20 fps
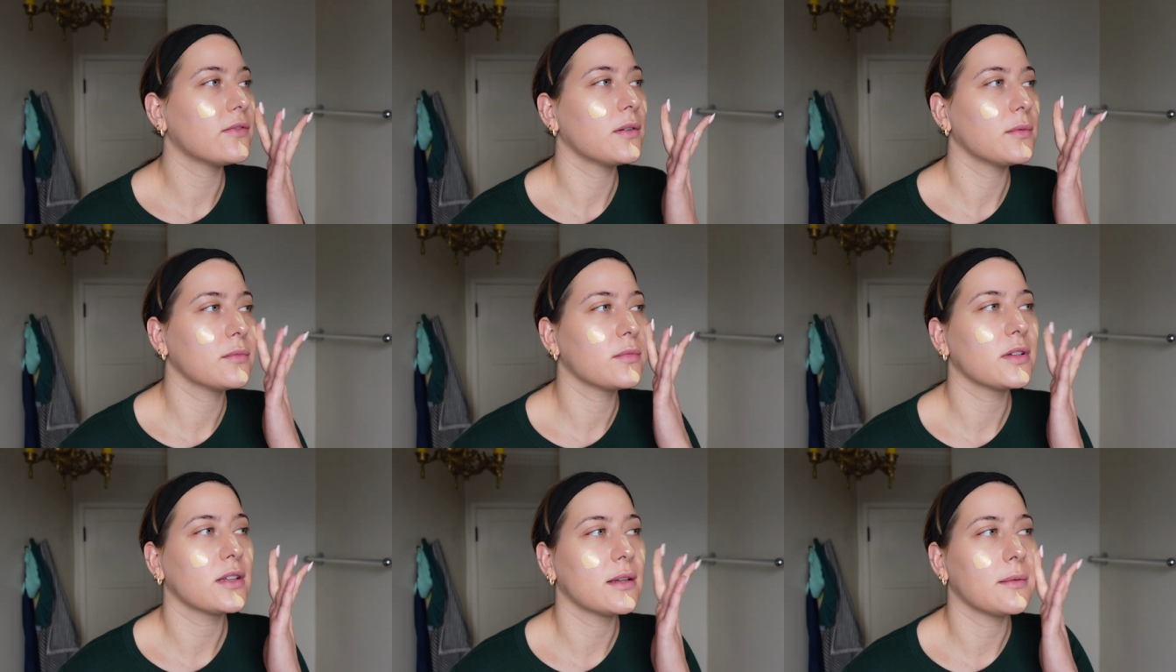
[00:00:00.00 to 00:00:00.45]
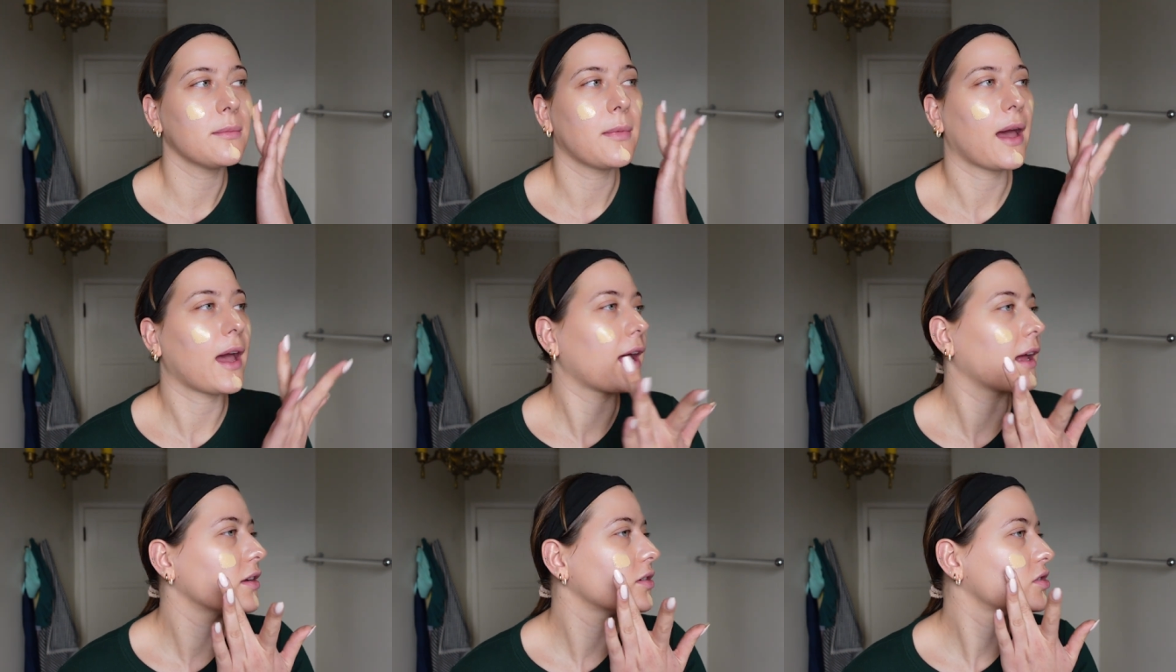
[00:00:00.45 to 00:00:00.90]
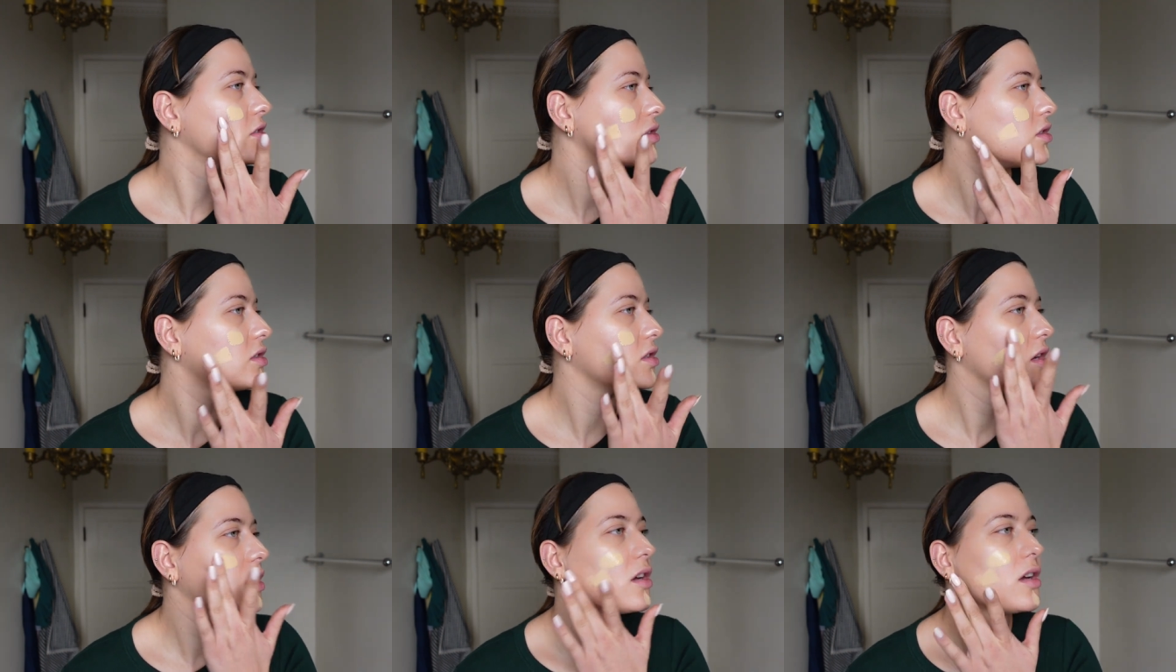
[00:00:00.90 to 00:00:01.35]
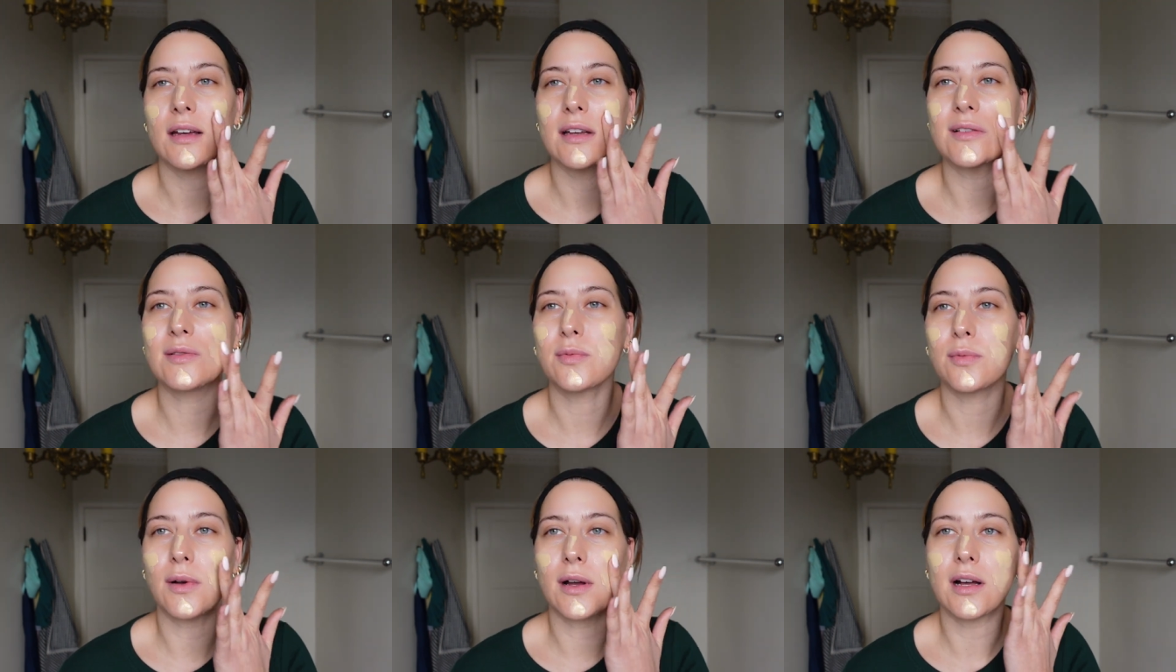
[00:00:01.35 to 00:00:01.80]
of them really matched
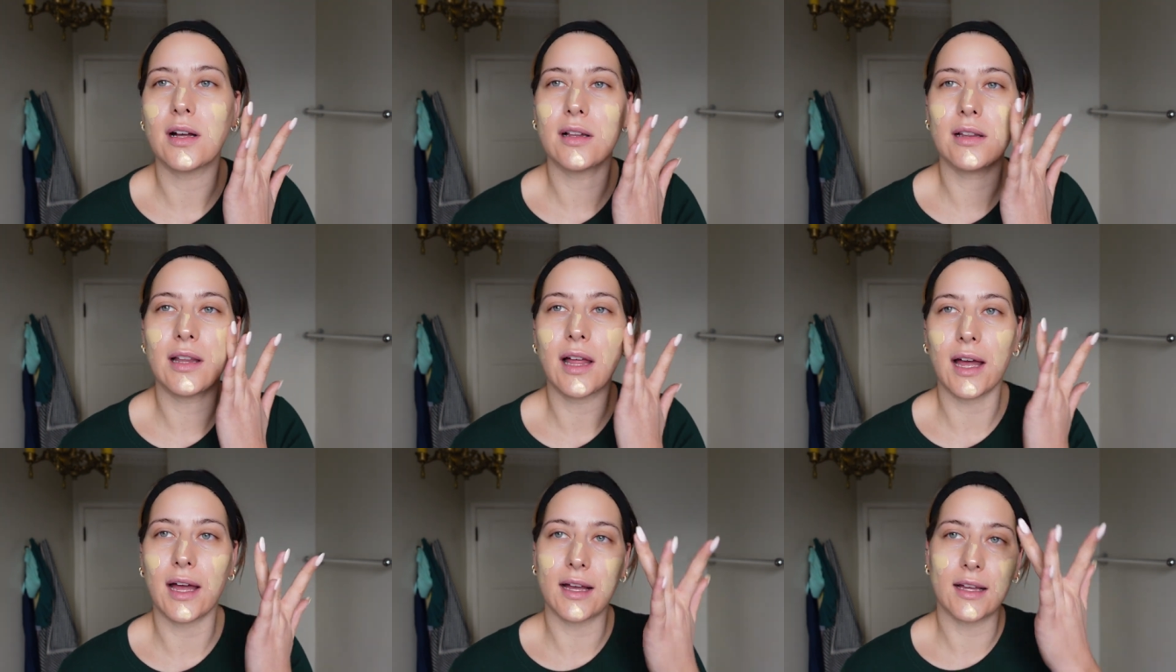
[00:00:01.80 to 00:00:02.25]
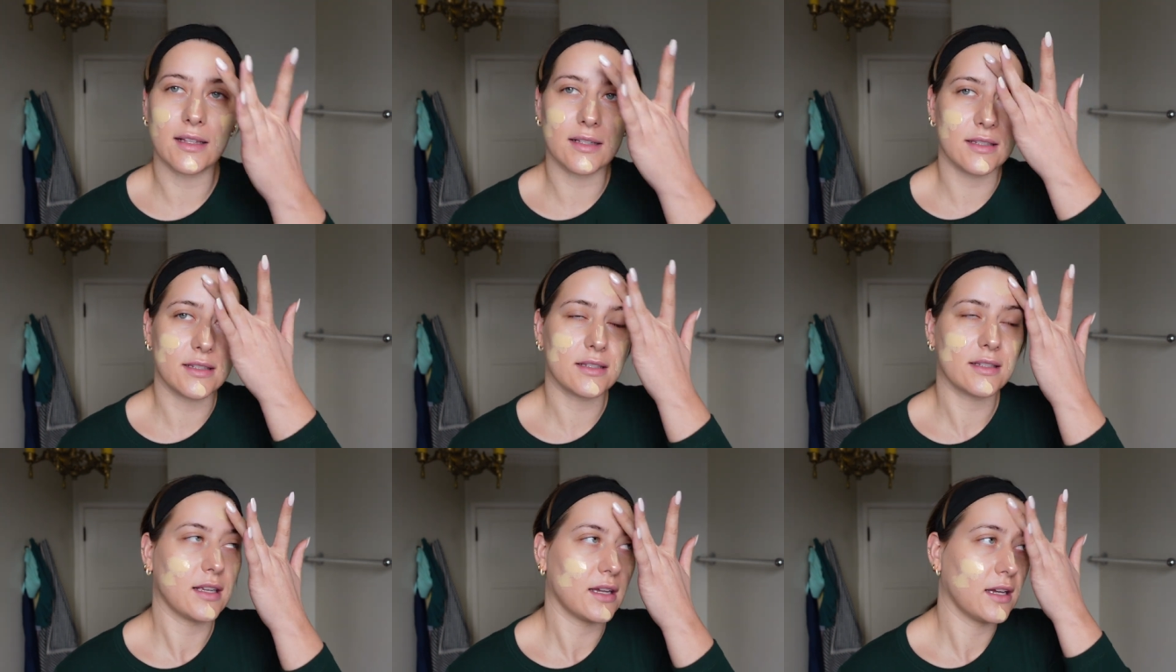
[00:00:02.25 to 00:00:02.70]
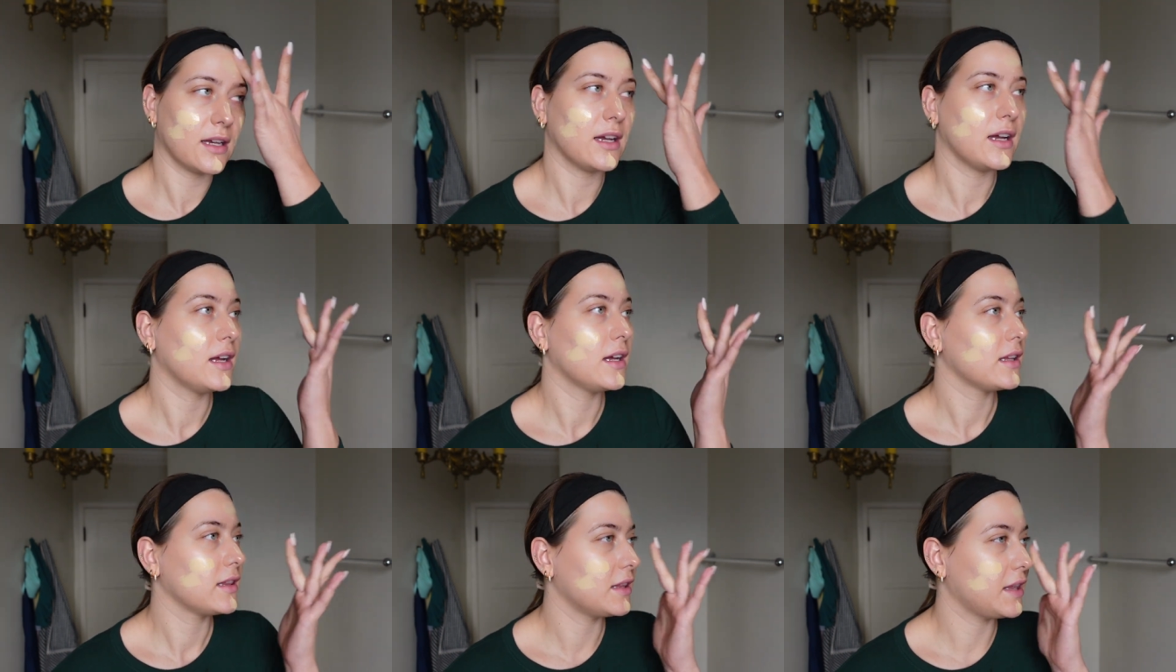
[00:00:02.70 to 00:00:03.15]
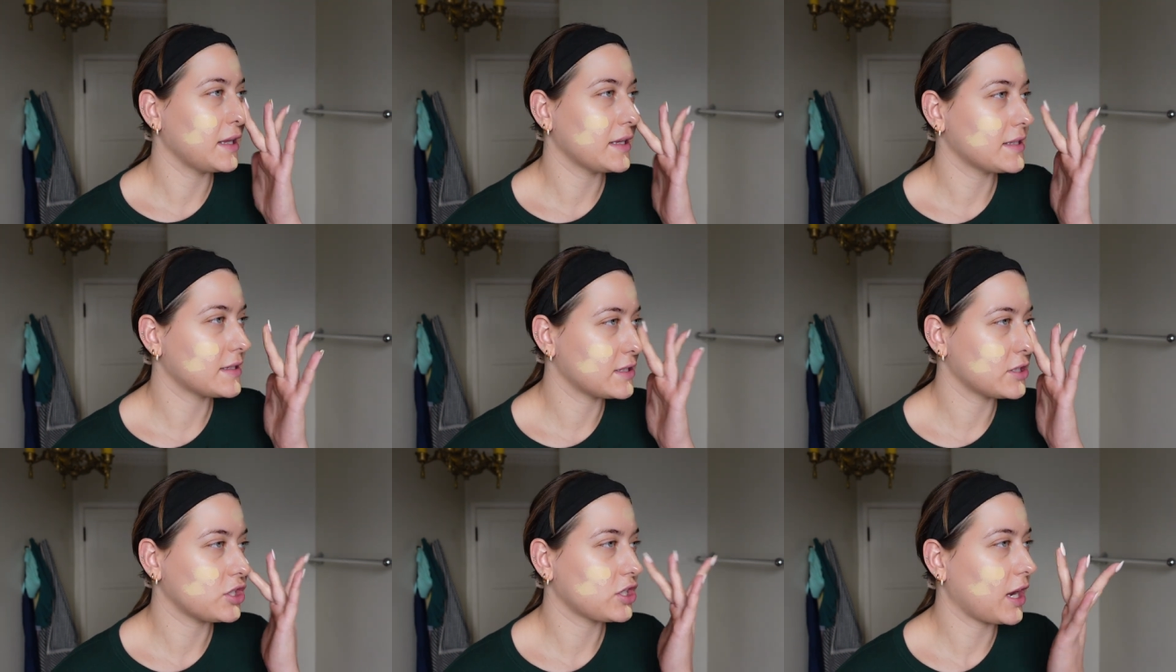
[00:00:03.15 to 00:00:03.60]
as well as
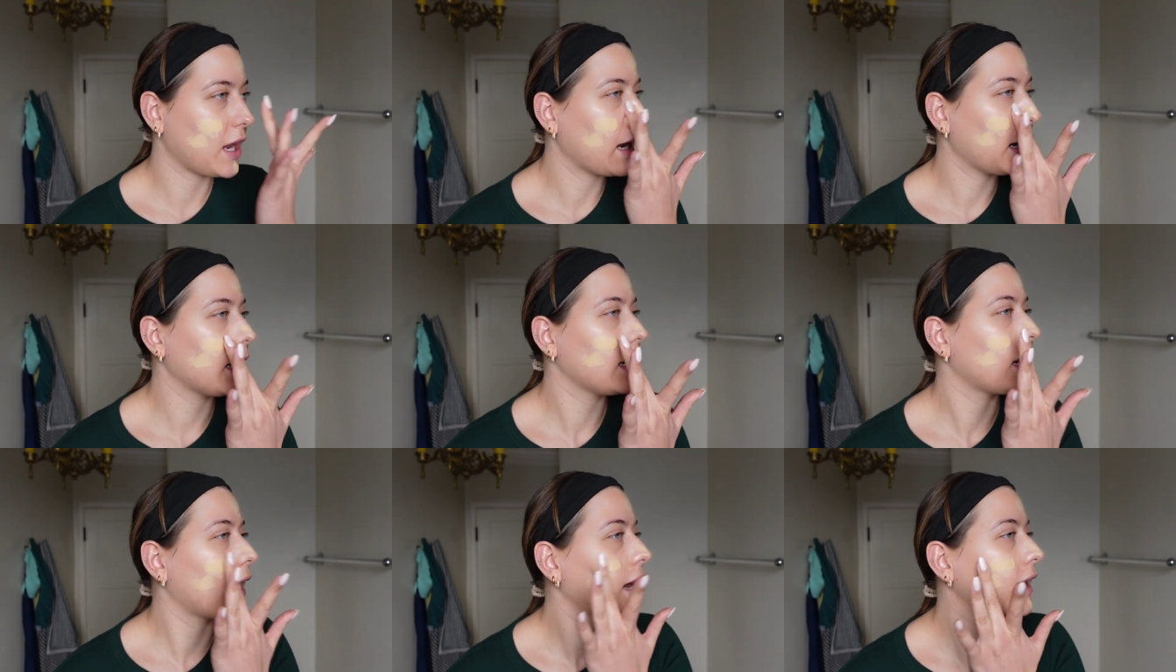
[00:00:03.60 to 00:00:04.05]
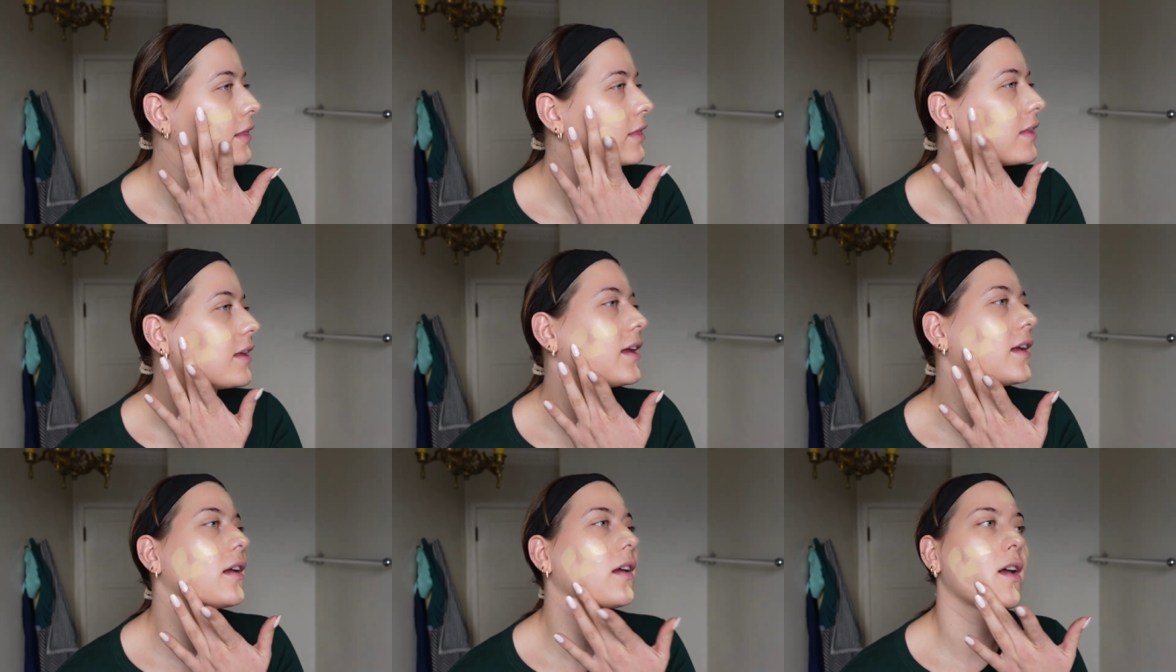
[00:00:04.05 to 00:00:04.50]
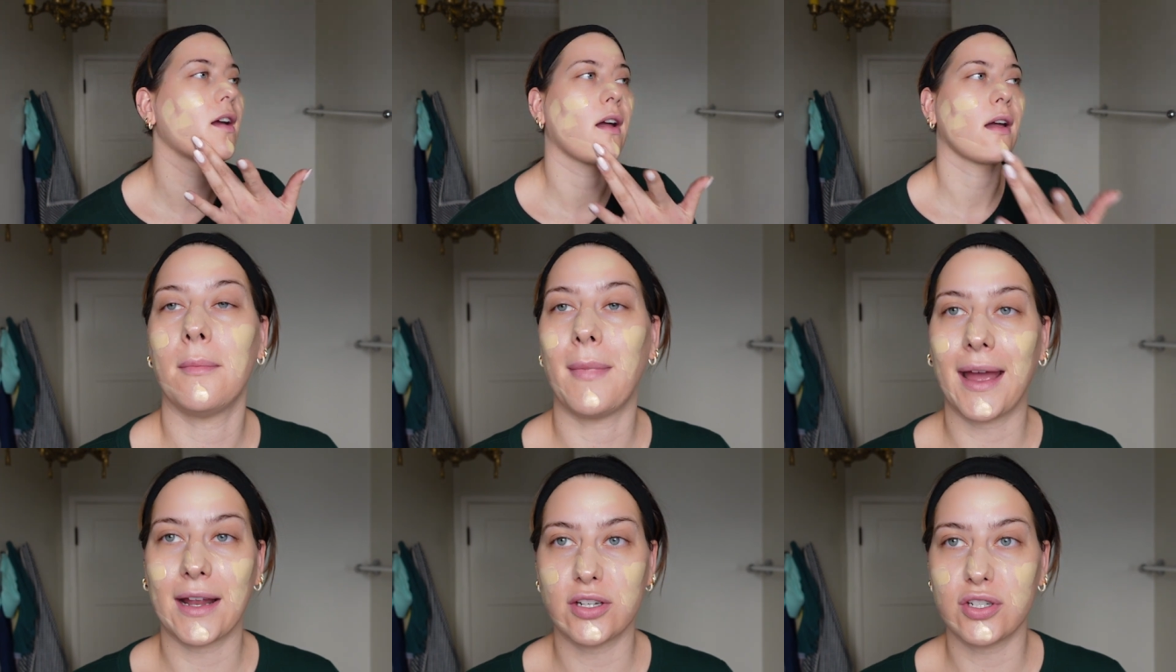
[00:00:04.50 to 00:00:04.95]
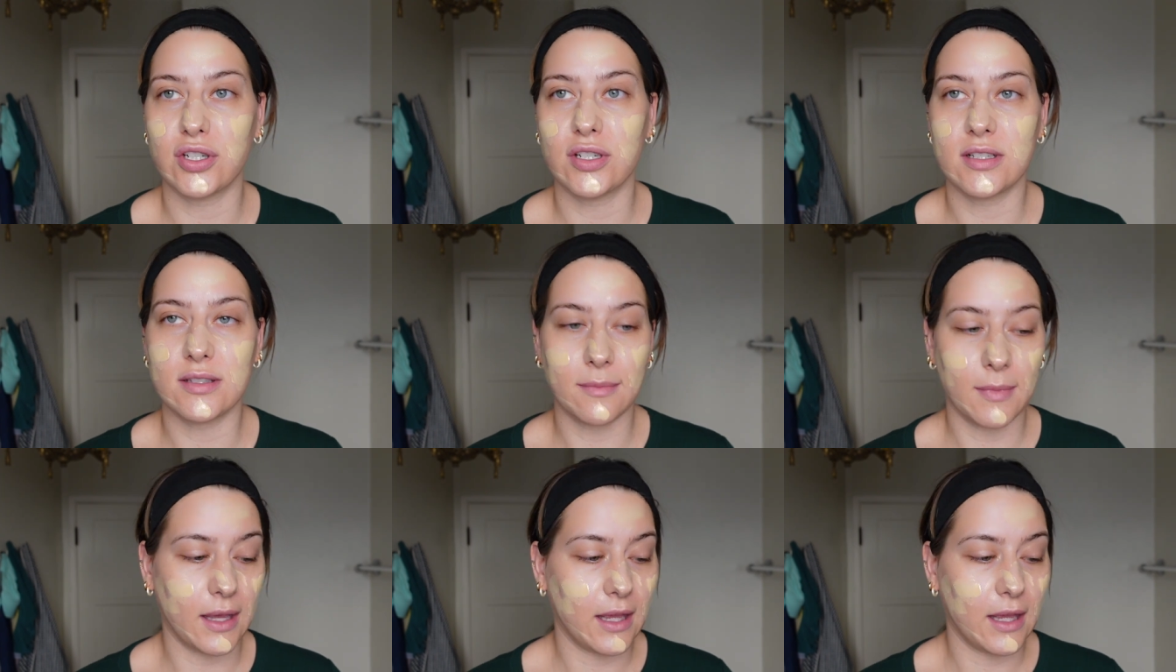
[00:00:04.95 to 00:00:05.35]
this shade I think matches